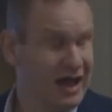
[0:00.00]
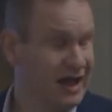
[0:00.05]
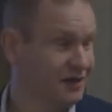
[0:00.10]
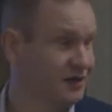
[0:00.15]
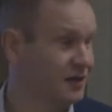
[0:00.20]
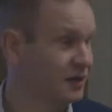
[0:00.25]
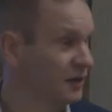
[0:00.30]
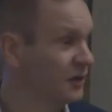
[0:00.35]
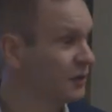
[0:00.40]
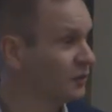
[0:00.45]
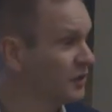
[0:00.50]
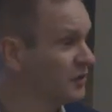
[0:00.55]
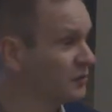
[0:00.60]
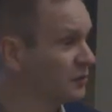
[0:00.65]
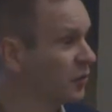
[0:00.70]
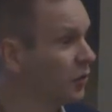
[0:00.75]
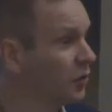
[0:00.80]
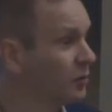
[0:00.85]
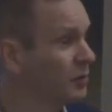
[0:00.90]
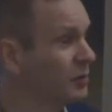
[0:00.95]
actually, I think we've
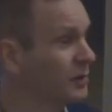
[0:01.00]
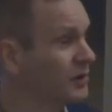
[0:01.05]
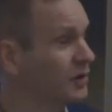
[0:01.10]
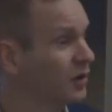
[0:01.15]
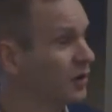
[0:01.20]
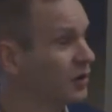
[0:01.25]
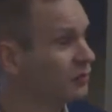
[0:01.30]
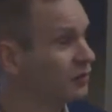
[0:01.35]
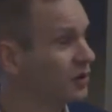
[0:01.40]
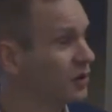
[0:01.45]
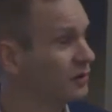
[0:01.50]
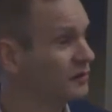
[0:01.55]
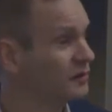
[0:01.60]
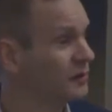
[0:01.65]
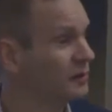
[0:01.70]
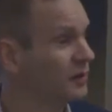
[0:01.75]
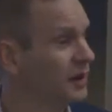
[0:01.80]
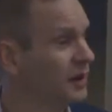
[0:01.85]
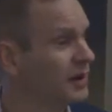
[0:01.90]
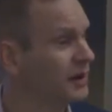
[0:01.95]
probably got a role to
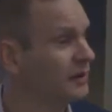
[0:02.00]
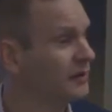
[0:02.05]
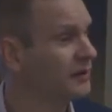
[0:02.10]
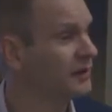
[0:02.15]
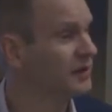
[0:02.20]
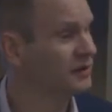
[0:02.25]
play in